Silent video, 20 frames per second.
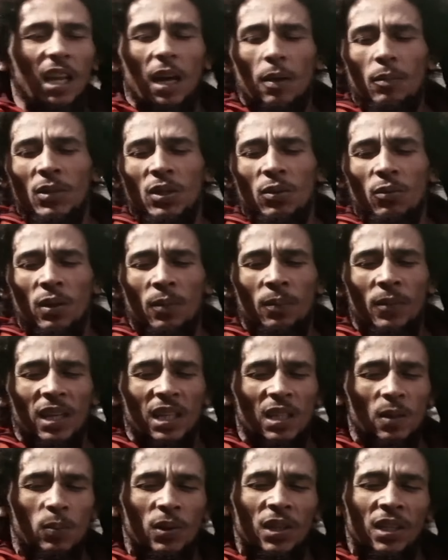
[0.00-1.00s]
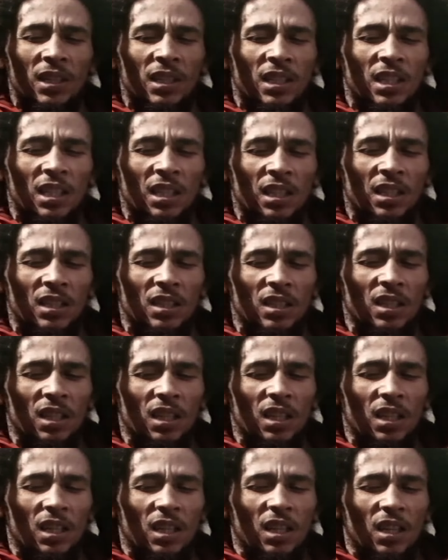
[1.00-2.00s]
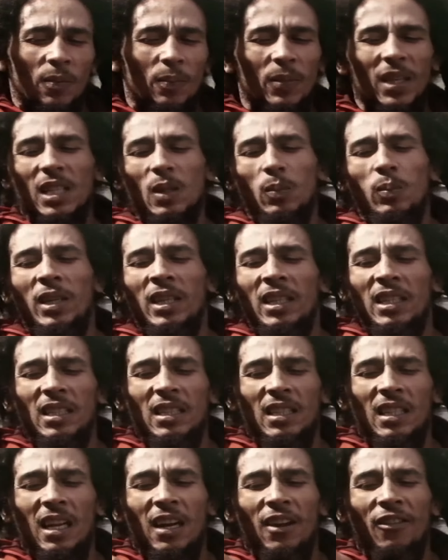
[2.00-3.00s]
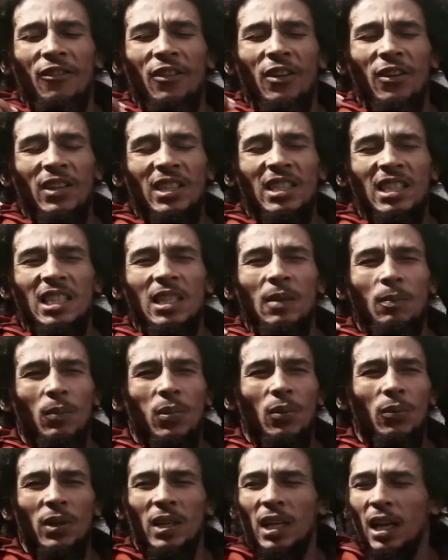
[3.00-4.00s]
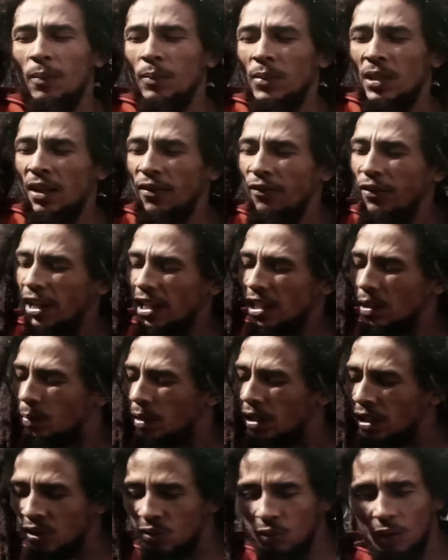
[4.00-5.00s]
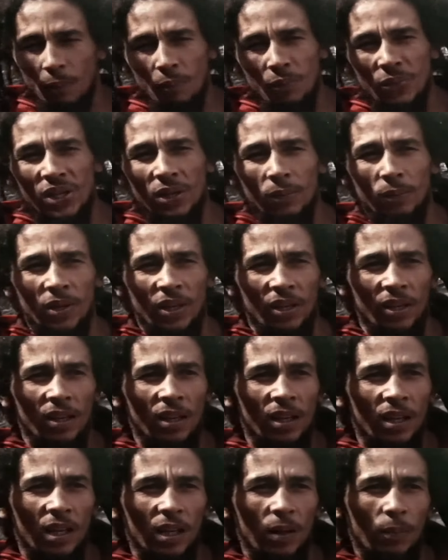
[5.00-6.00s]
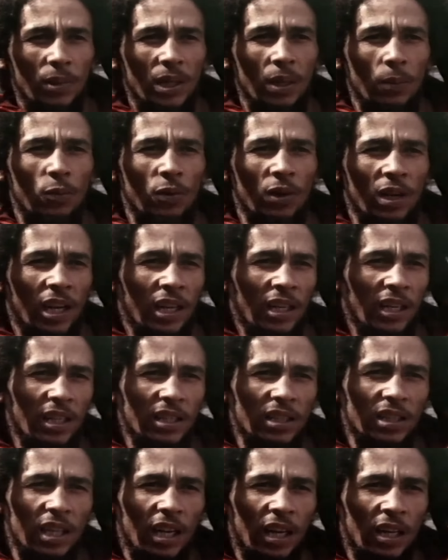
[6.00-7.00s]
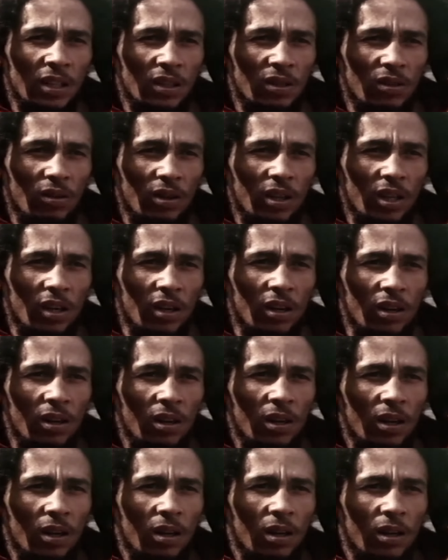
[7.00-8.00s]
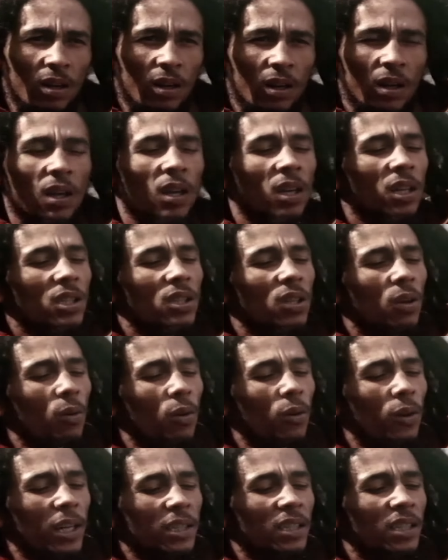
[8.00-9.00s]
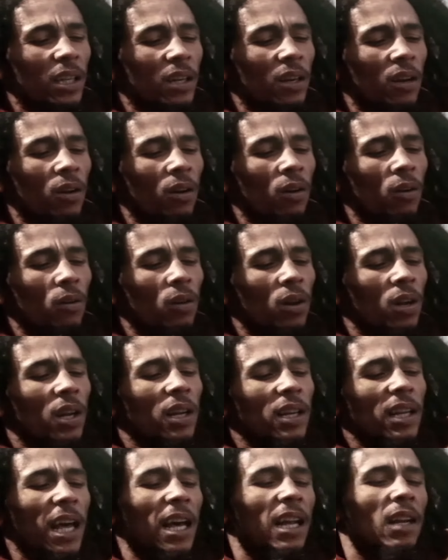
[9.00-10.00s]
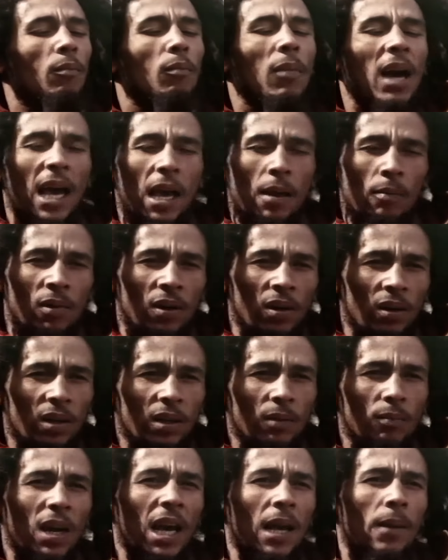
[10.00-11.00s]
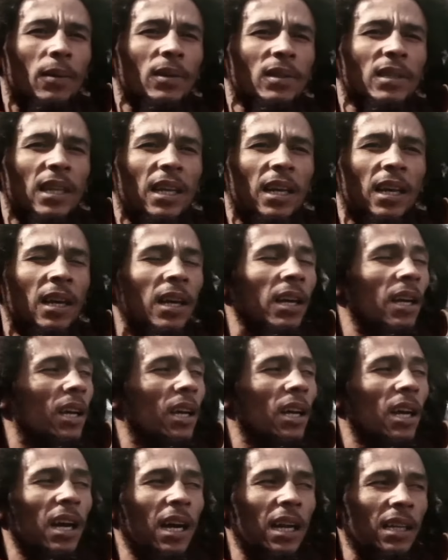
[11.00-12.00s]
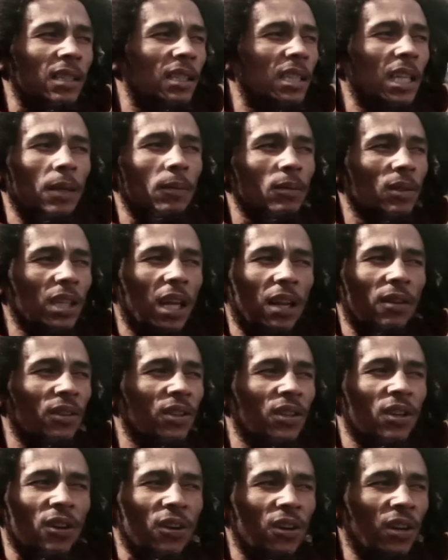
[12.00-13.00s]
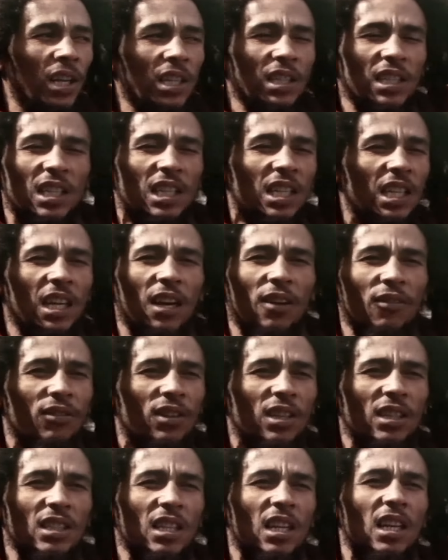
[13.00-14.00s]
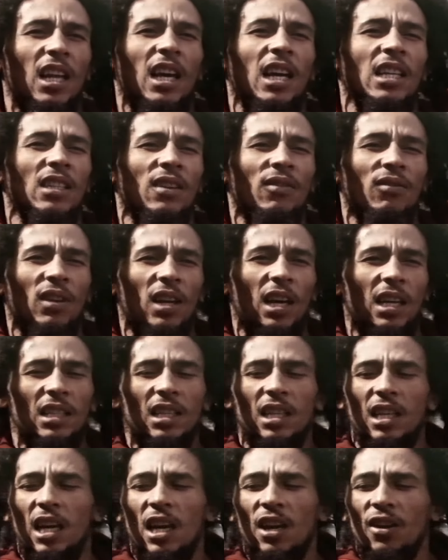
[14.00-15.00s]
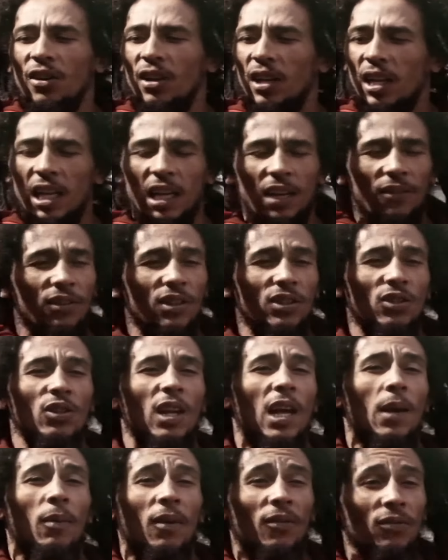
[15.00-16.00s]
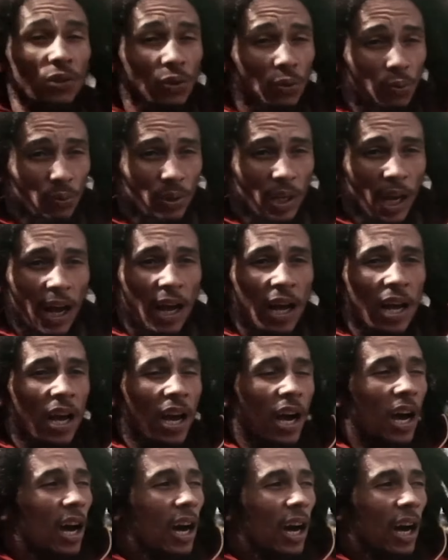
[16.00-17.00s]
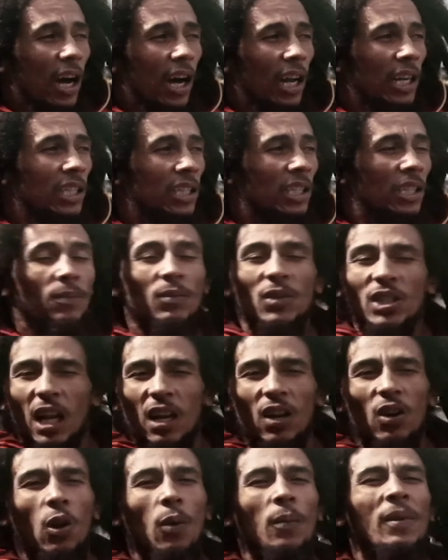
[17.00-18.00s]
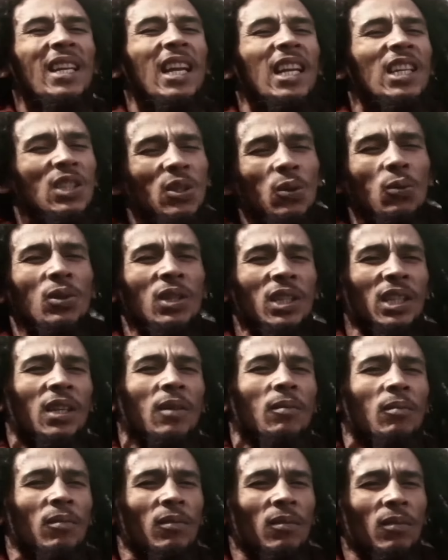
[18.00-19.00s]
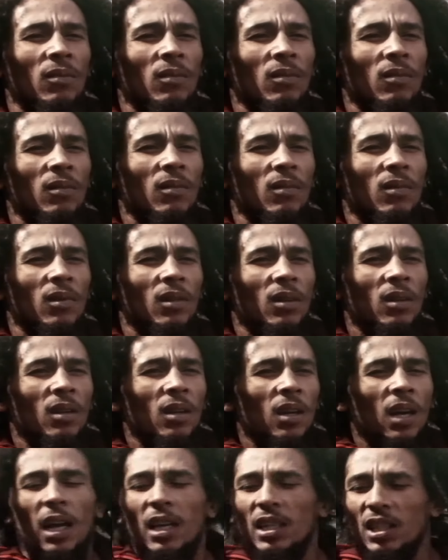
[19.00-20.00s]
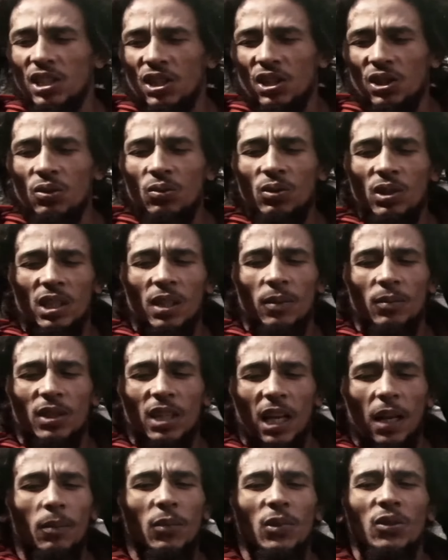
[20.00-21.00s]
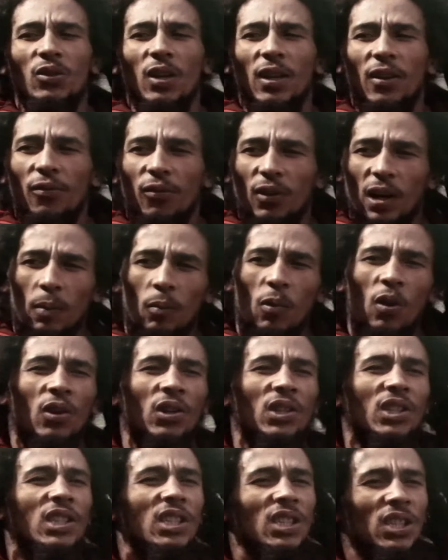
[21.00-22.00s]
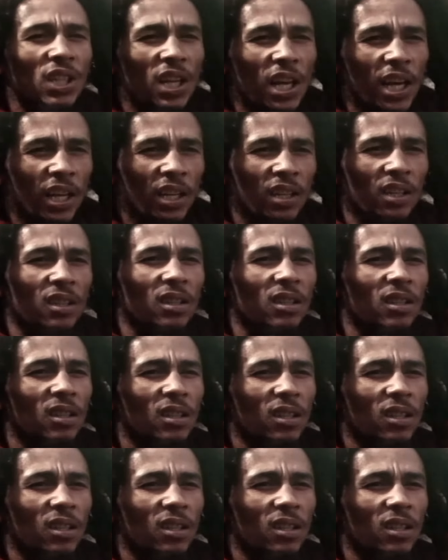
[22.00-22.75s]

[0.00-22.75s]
That means when me explain things, me explain it in a very simple way. That means if I explain it to a baby, the baby will understand too, you know. So we saying now, like the Bible. The Bible says, God same shall return as the King of kings, the Lord of lords, the conqueror line of a tribe of Judah. And him shall come in a new name. And this new name shall be dreadful among the heathen.